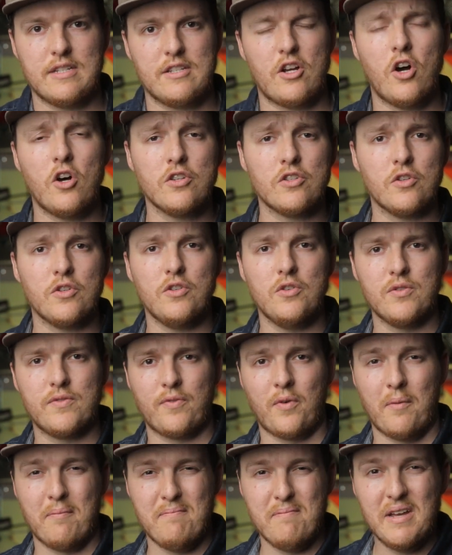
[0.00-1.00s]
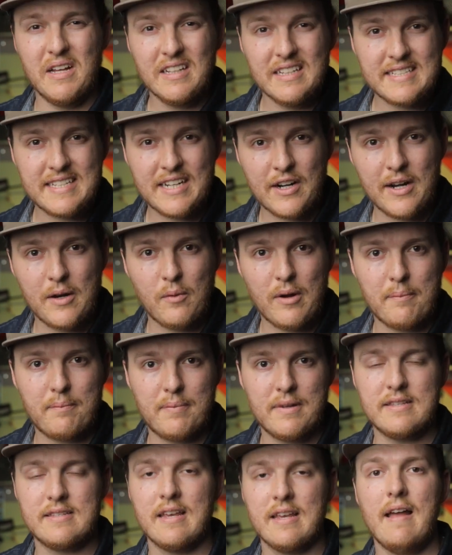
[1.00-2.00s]
It's also used for military
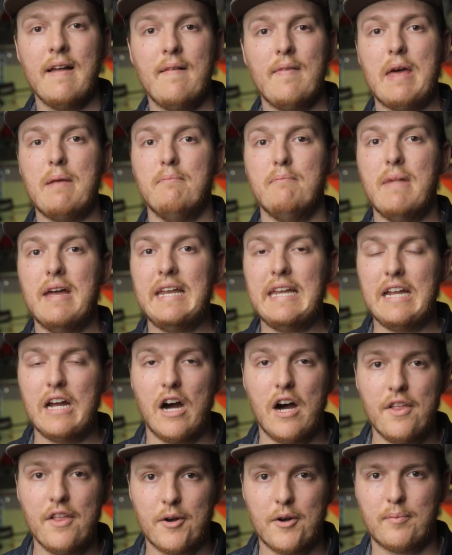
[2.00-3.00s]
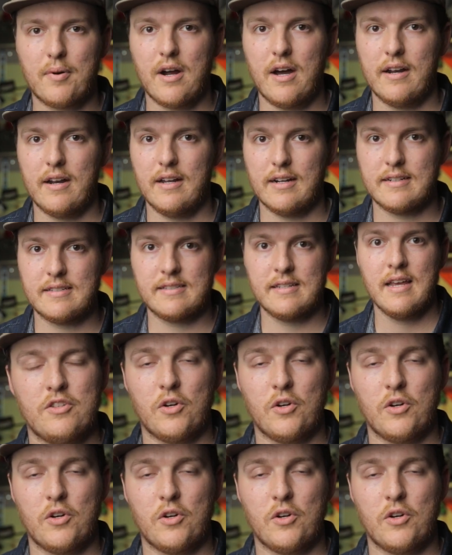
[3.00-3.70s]
weapons and many other products.